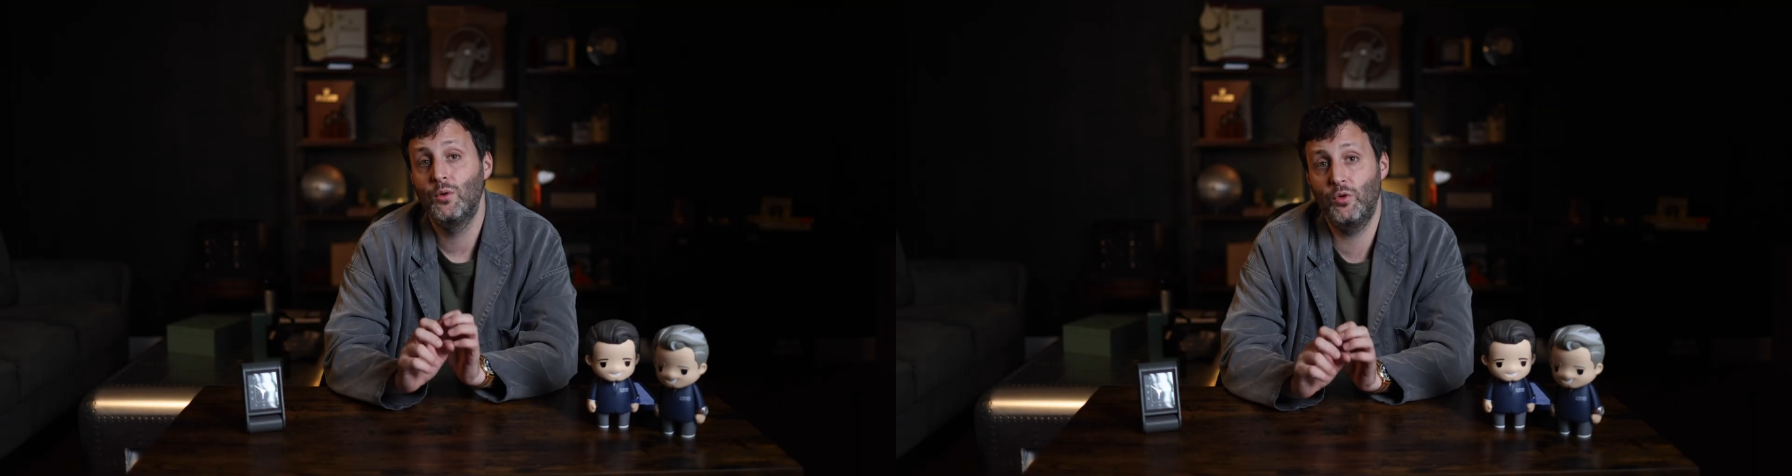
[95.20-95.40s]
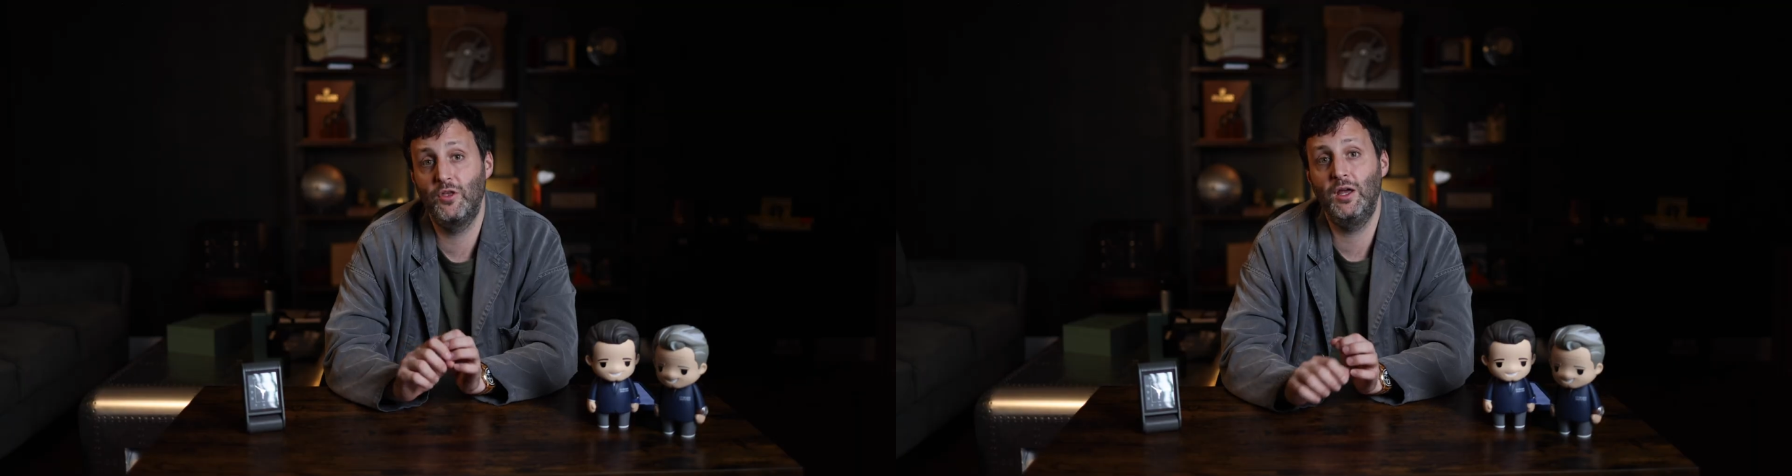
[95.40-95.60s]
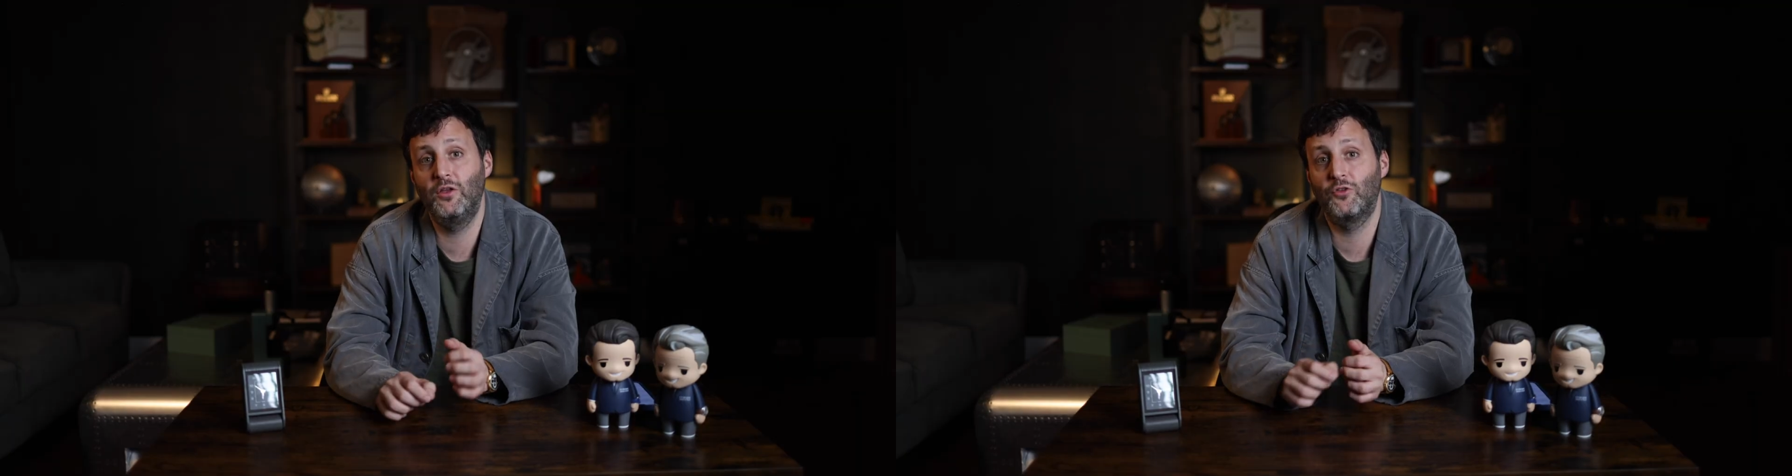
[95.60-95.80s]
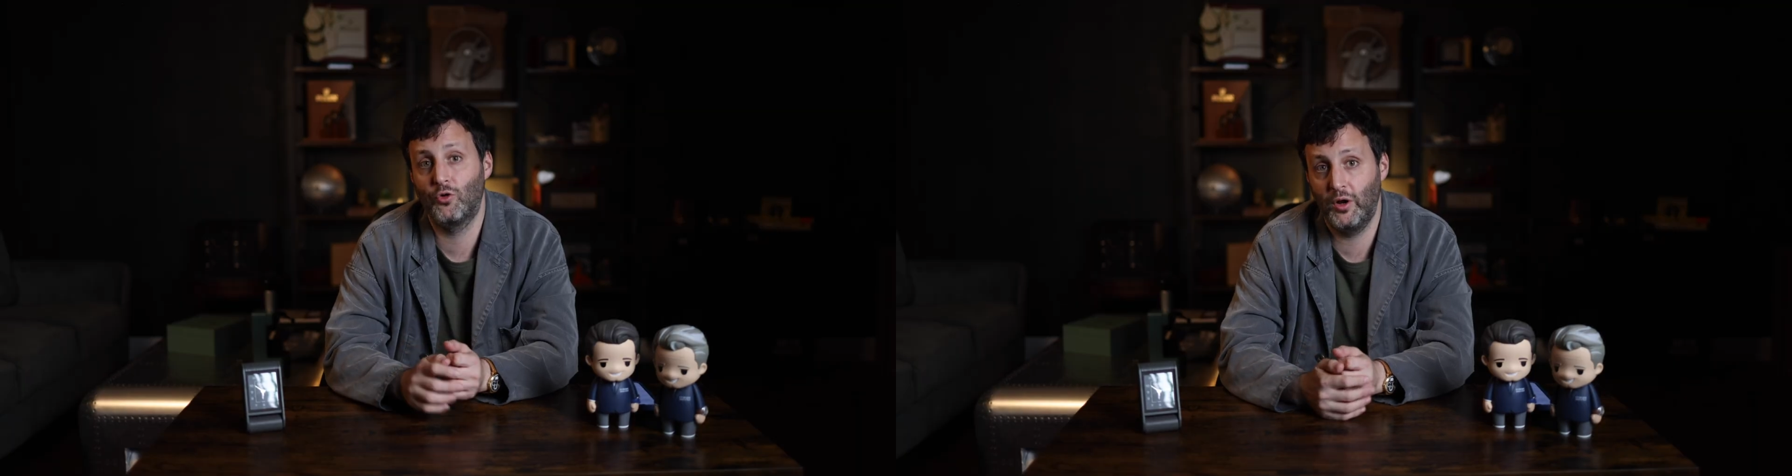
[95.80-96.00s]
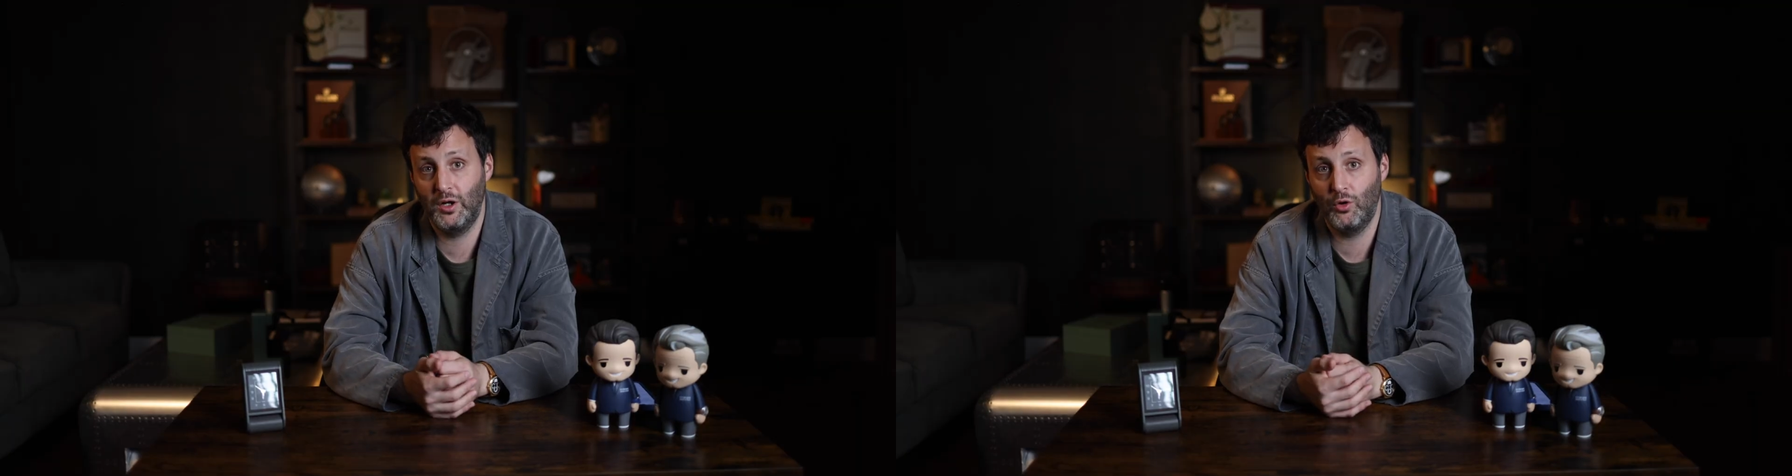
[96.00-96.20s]
with an
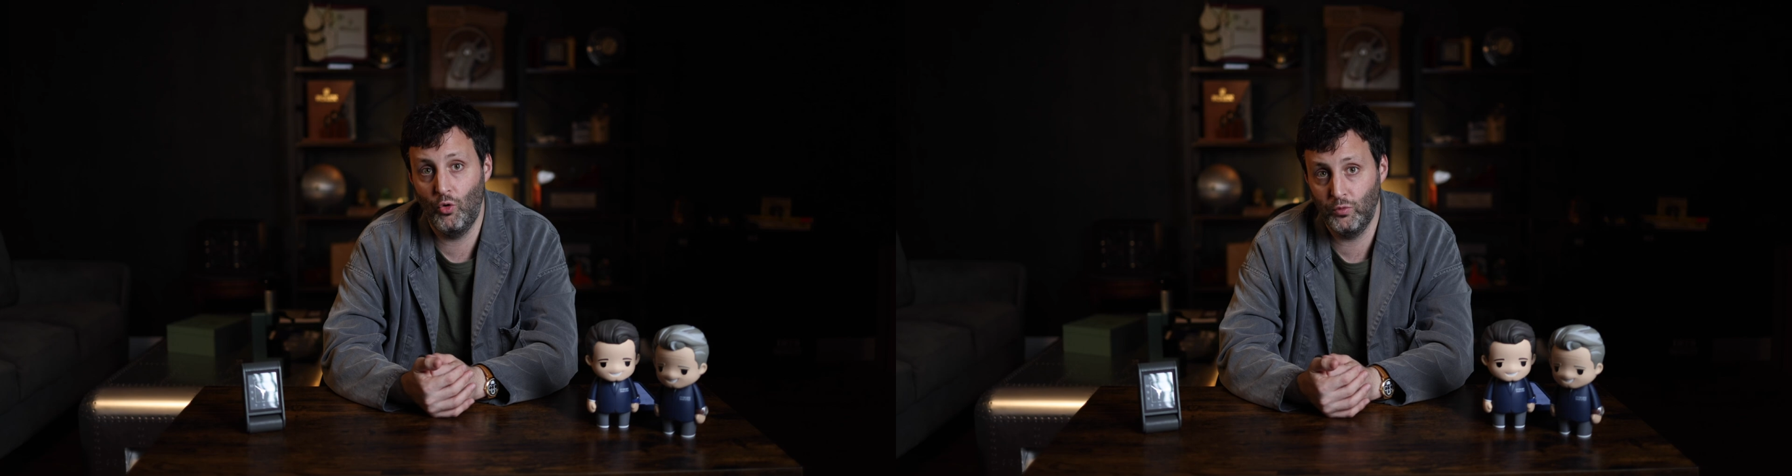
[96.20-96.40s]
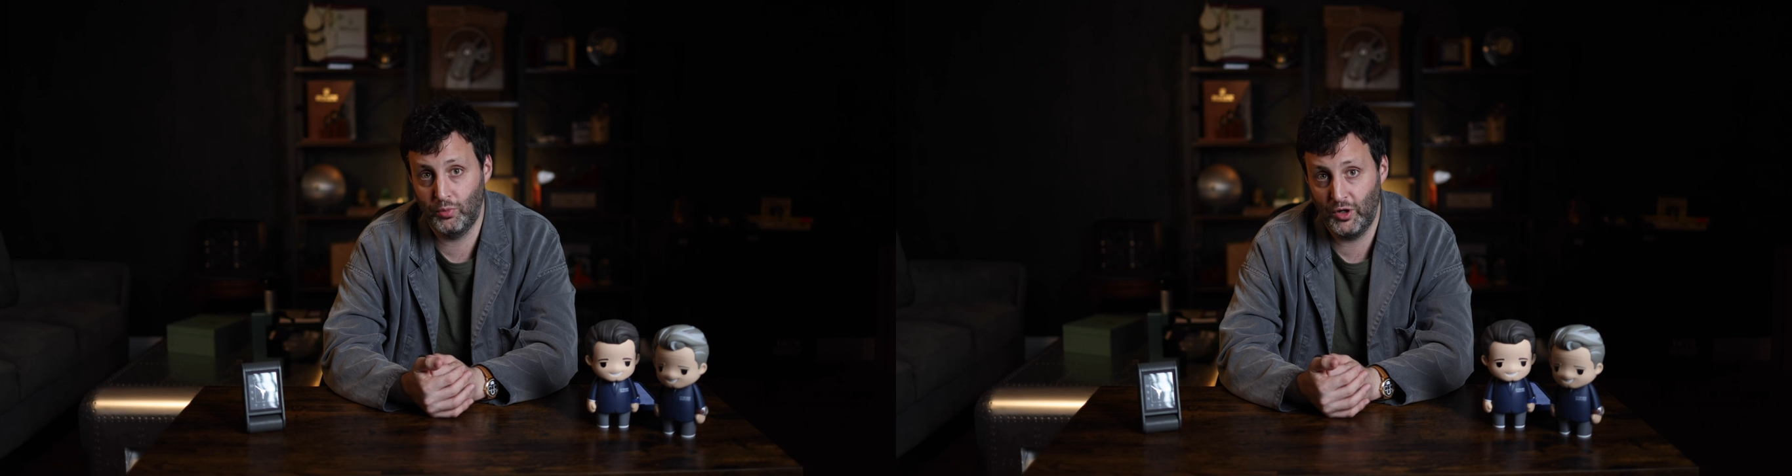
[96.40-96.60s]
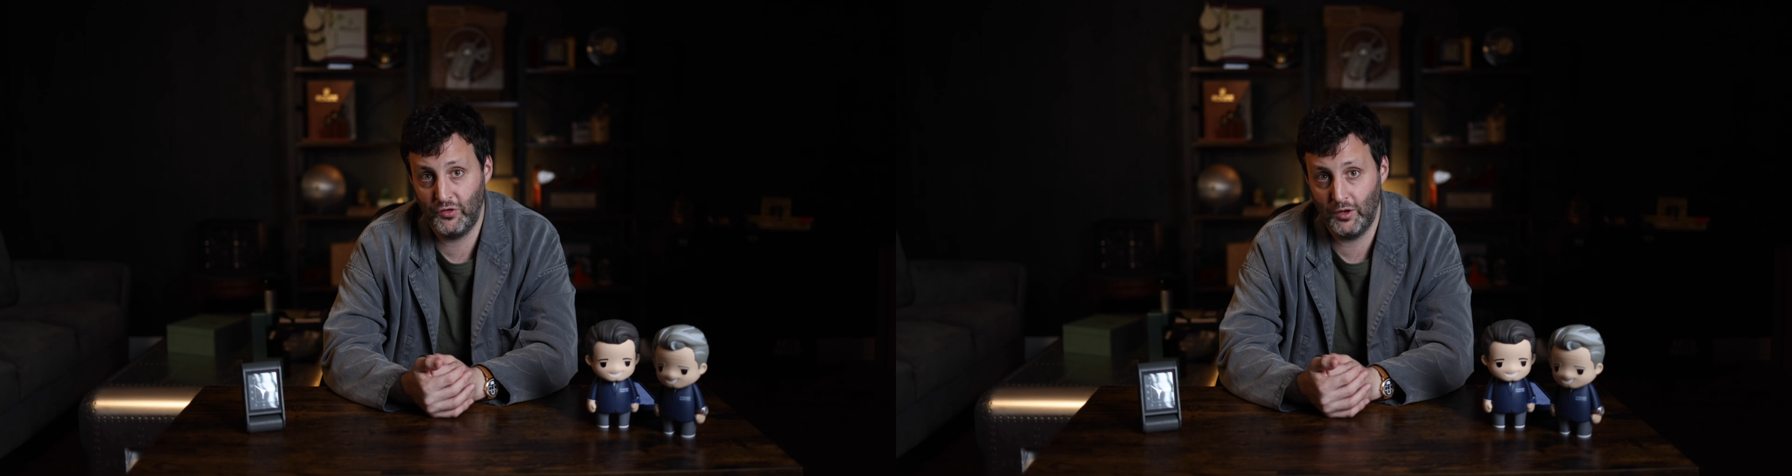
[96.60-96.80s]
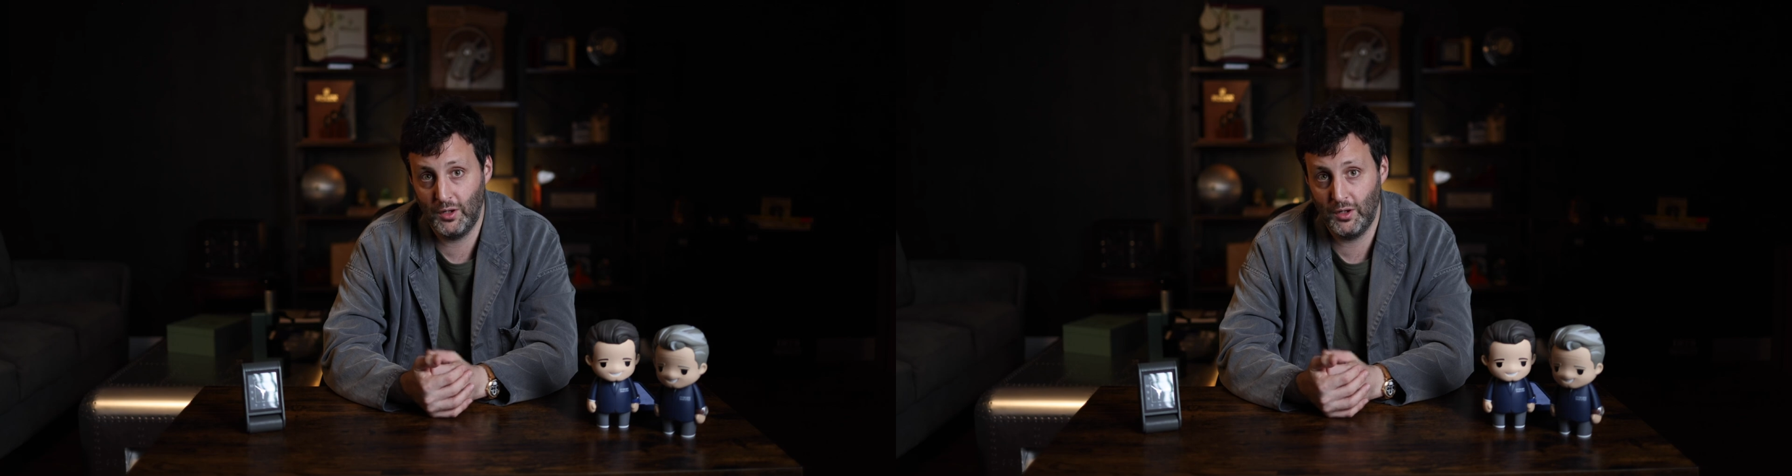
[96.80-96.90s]
integrated gold bracelet.